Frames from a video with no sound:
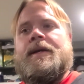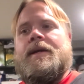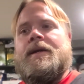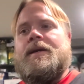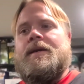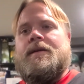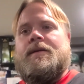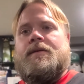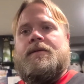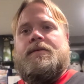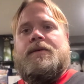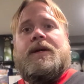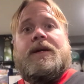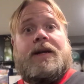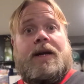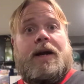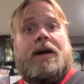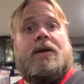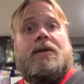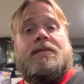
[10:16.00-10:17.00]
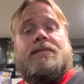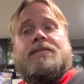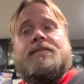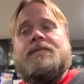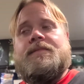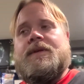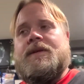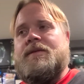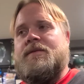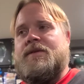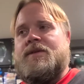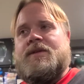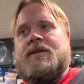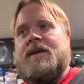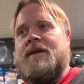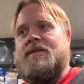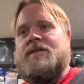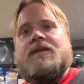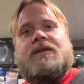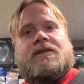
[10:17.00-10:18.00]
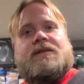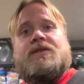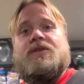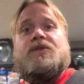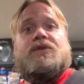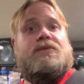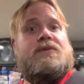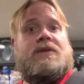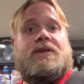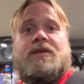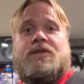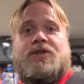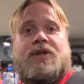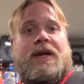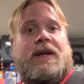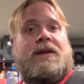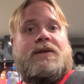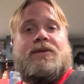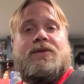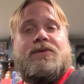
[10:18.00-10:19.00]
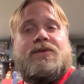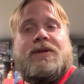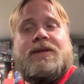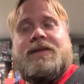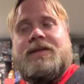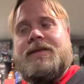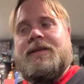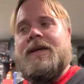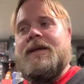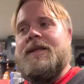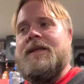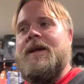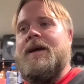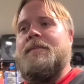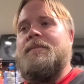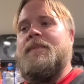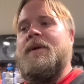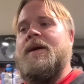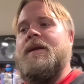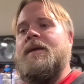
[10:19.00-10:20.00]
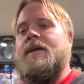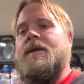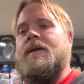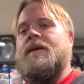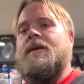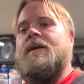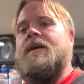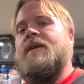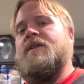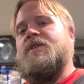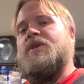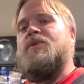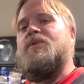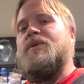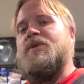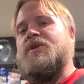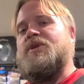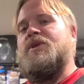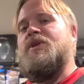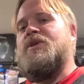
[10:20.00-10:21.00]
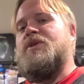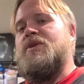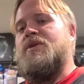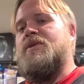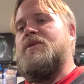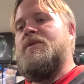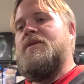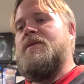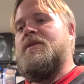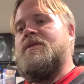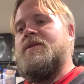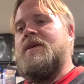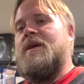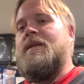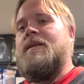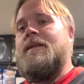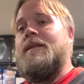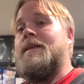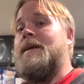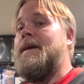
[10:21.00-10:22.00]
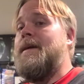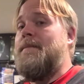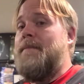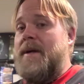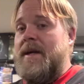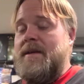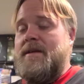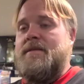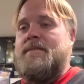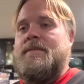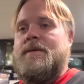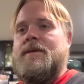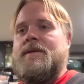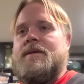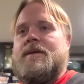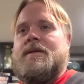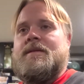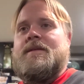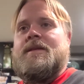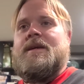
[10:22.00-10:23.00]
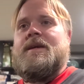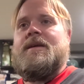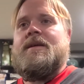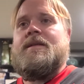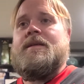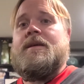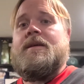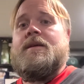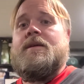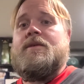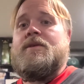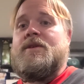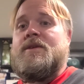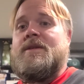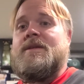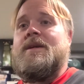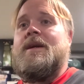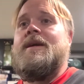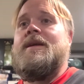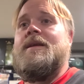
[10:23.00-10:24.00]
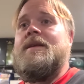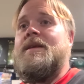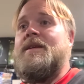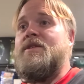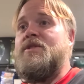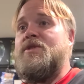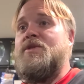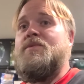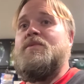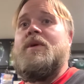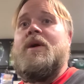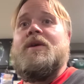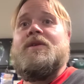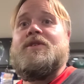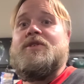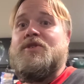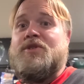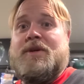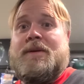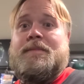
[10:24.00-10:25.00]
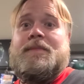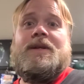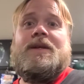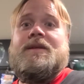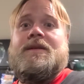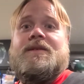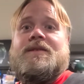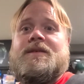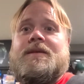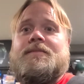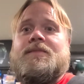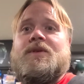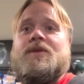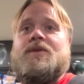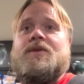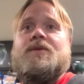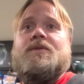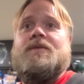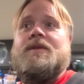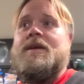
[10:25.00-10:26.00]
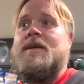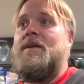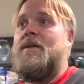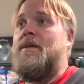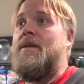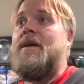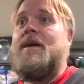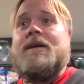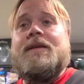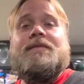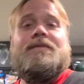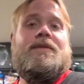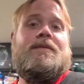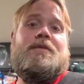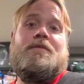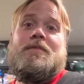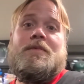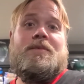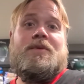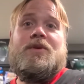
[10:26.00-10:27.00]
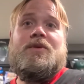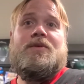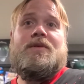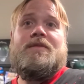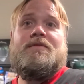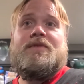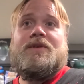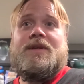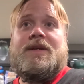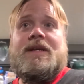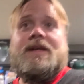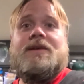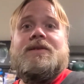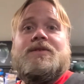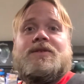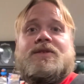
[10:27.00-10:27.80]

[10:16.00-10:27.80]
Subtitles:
account. It's not has nothing to do with the channel or anything like that. But it's always good to know that there's other like-minded folk out there that are excited as you are to jumping into something new that a lot of them have been doing for years.